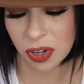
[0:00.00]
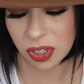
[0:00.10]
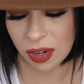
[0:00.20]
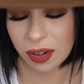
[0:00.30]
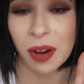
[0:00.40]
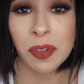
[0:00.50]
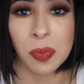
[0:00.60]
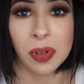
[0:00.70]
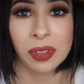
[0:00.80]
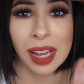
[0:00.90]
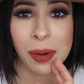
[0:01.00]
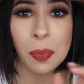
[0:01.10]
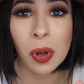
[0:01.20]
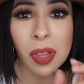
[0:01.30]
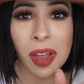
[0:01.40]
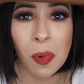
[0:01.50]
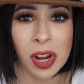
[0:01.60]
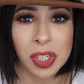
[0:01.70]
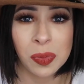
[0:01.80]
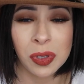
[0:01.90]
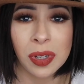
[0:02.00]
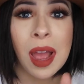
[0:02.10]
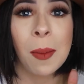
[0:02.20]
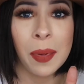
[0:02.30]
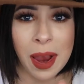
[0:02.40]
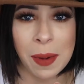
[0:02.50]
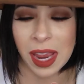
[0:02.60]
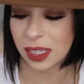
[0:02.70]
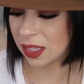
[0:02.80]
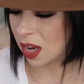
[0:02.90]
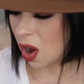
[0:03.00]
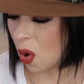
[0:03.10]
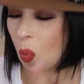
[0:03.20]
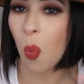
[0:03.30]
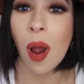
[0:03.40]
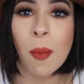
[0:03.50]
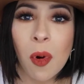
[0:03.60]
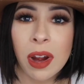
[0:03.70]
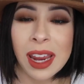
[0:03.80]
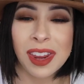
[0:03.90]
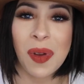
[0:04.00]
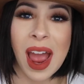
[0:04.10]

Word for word: versatile, comfortable. Like pull on washable black pants. What more can you